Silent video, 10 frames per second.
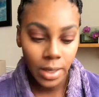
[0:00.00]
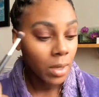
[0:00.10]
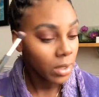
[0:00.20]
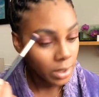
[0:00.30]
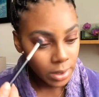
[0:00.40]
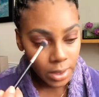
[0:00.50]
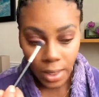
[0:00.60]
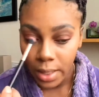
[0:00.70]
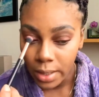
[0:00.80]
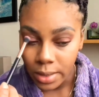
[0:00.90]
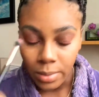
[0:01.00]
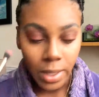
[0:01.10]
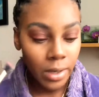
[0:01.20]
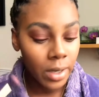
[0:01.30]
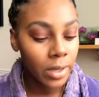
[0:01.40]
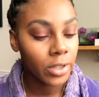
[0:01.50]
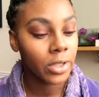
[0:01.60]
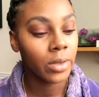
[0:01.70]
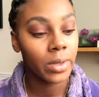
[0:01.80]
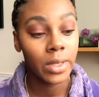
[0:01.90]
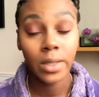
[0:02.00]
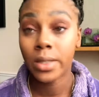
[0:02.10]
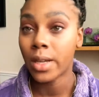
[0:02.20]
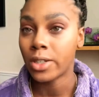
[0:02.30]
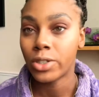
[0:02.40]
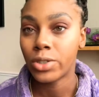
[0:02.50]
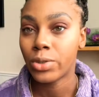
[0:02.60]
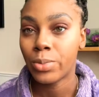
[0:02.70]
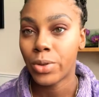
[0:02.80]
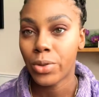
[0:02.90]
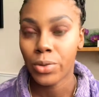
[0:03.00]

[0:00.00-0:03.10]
Alicia, that's my daughter, she was such a trooper